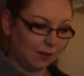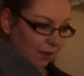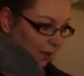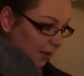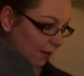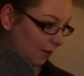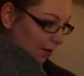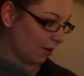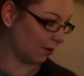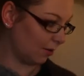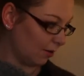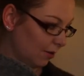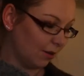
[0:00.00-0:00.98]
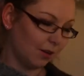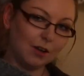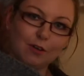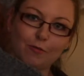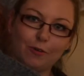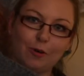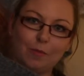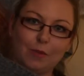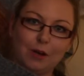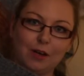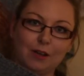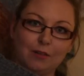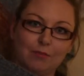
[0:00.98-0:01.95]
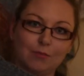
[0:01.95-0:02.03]
This is yarn from
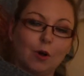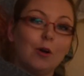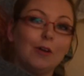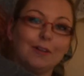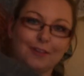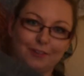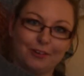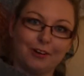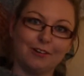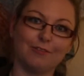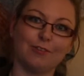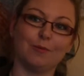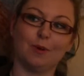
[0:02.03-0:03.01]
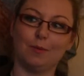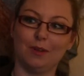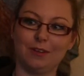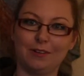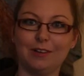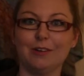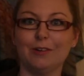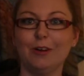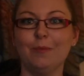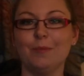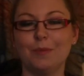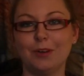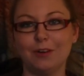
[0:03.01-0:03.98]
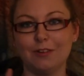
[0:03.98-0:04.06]
my mother-in-law,
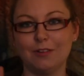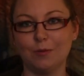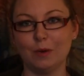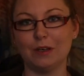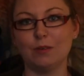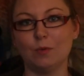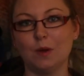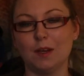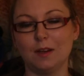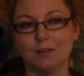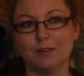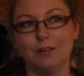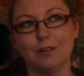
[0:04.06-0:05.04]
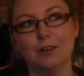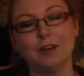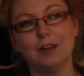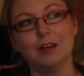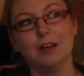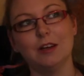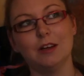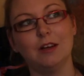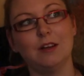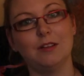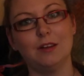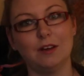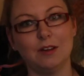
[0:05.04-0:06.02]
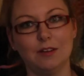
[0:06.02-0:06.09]
because we went to visit her
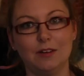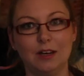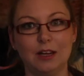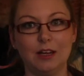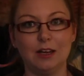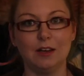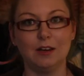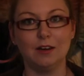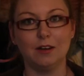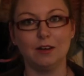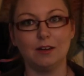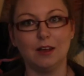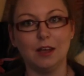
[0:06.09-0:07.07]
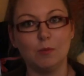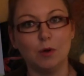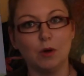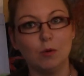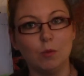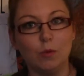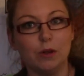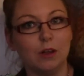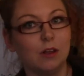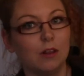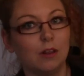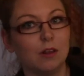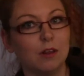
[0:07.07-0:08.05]
the other day, and I came home with,